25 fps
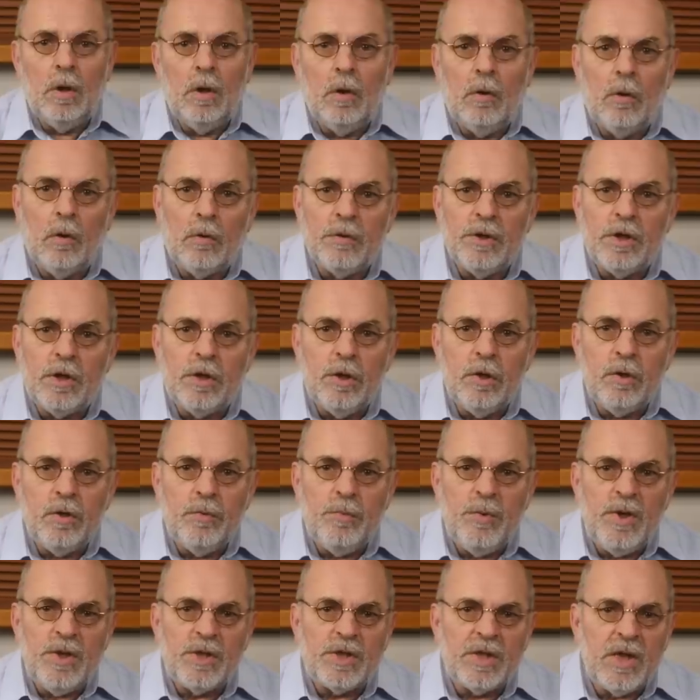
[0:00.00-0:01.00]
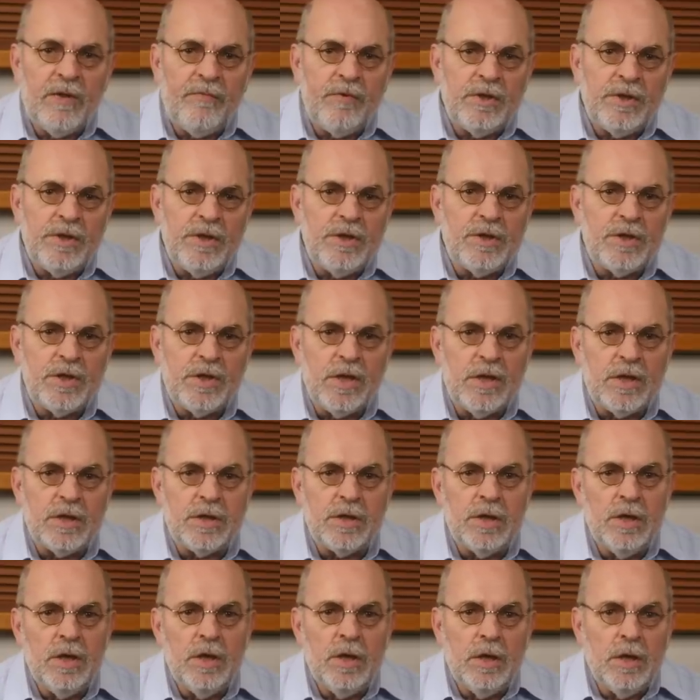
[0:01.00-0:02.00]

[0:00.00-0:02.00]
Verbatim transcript: On the QBD76